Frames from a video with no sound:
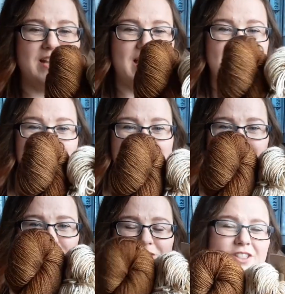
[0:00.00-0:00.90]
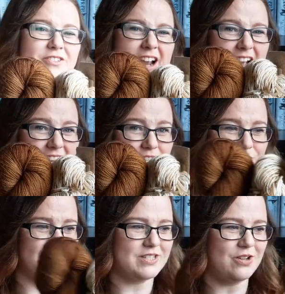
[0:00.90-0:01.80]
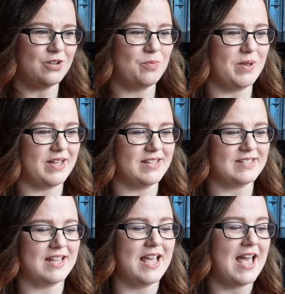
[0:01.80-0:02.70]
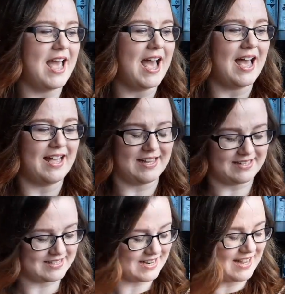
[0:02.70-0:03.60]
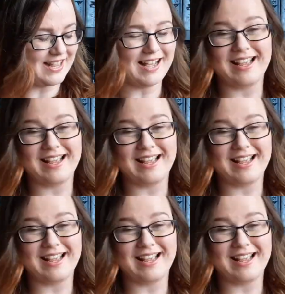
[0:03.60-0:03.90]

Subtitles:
and nylon, and they're a high twist sock base, and I